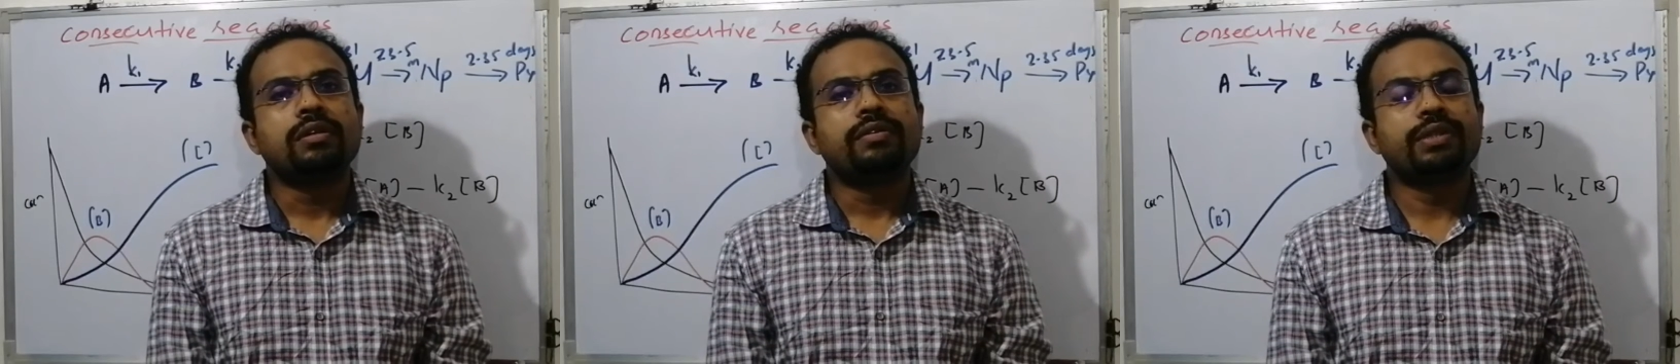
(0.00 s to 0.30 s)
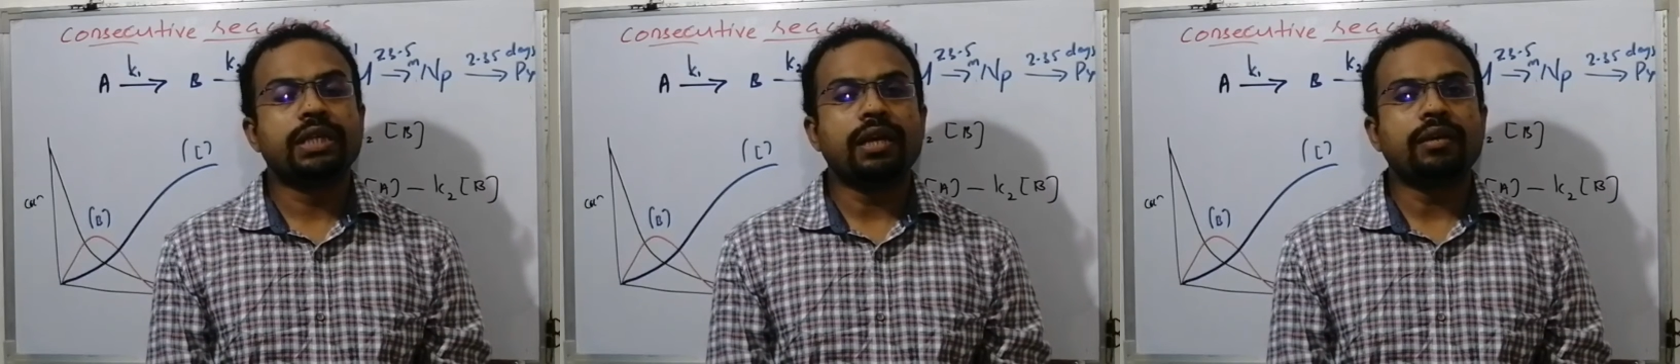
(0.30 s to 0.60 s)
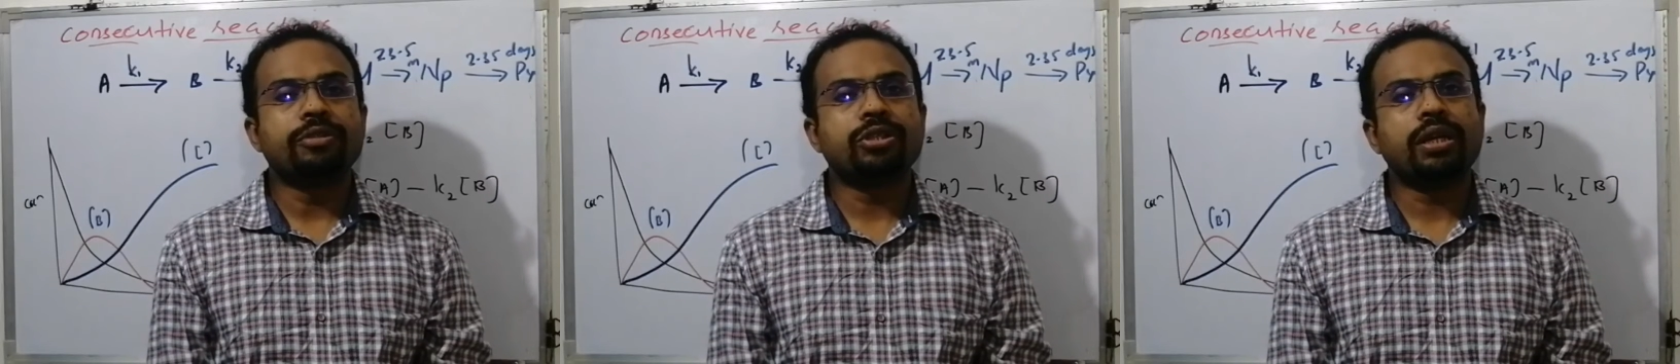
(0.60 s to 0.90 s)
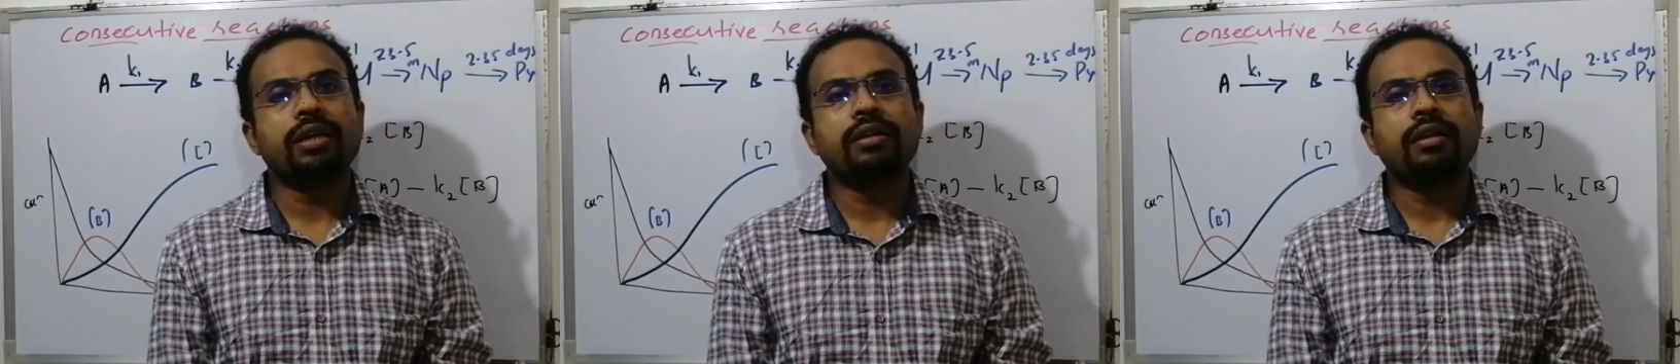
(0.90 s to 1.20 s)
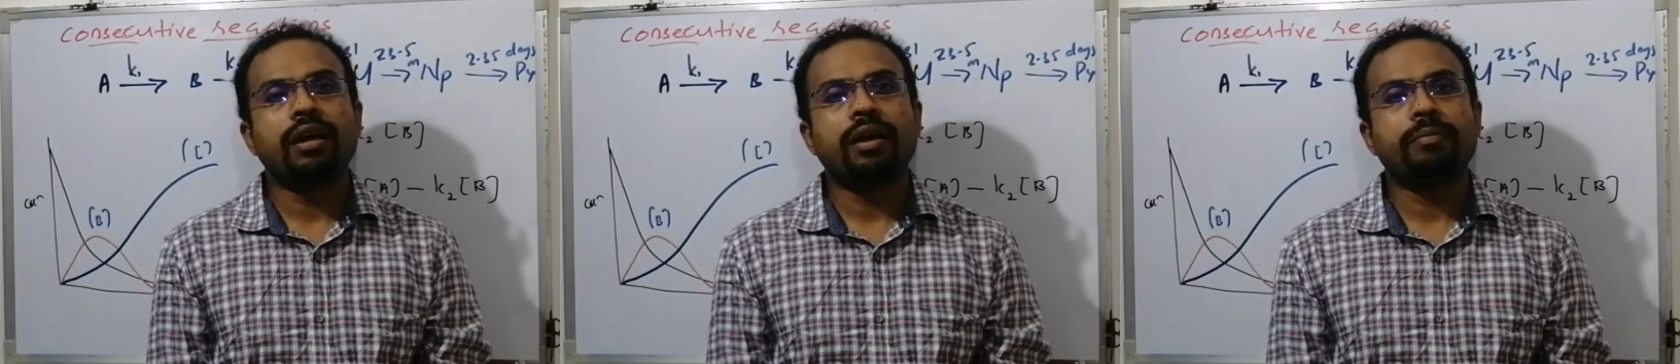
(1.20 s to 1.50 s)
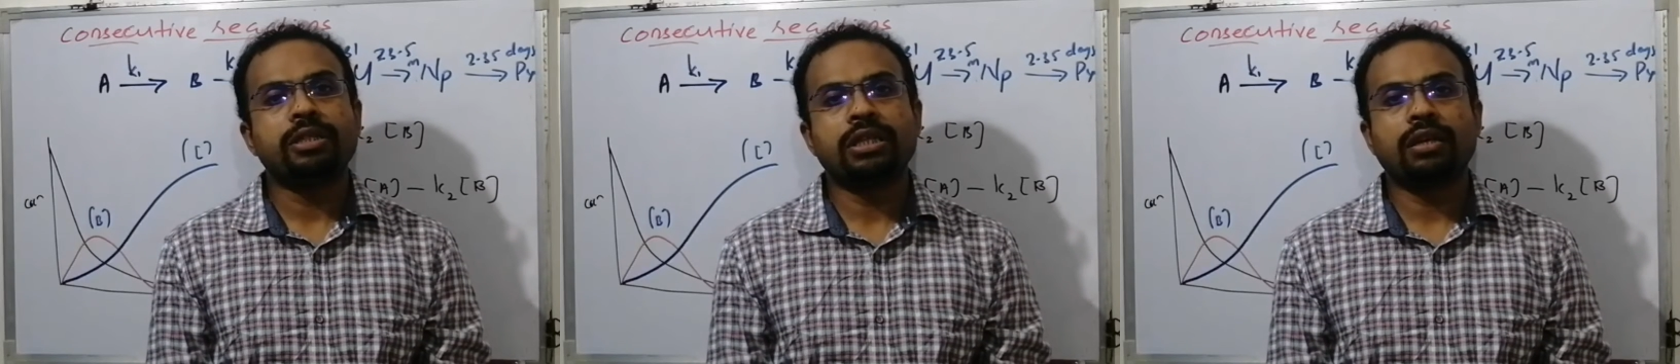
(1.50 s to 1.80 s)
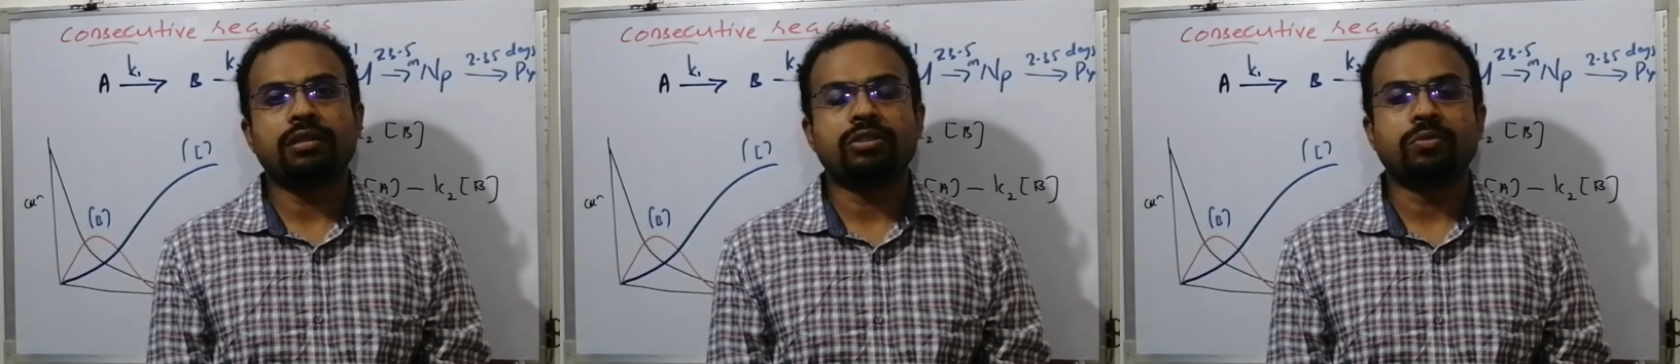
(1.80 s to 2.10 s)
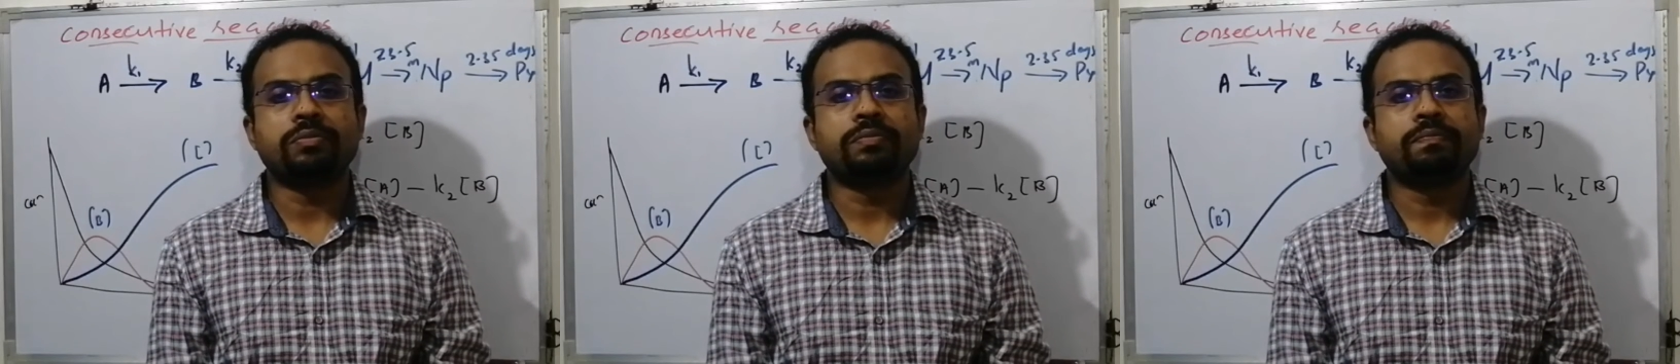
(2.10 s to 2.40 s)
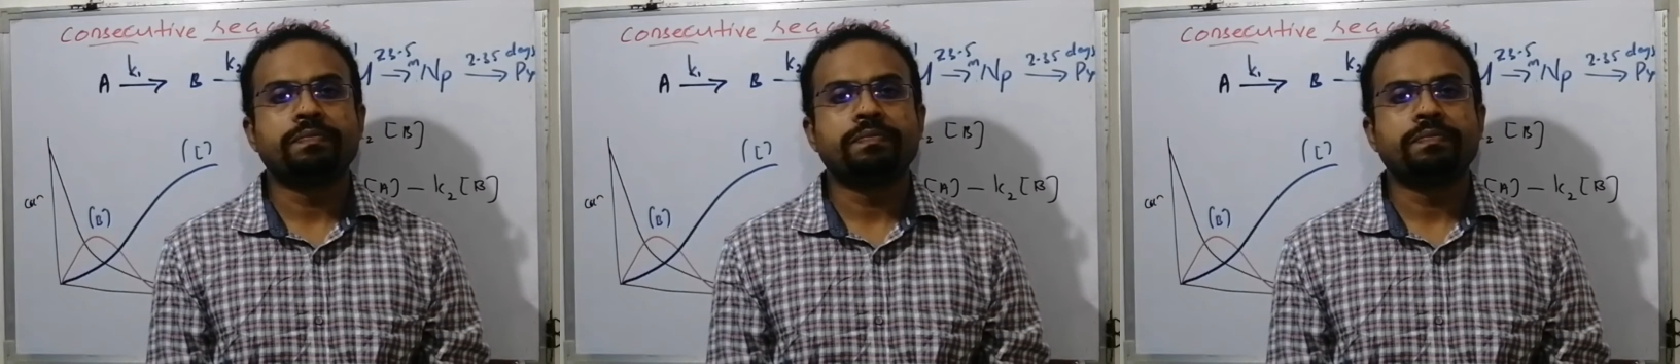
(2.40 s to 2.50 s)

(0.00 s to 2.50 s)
physical chemistry in MSc classroom.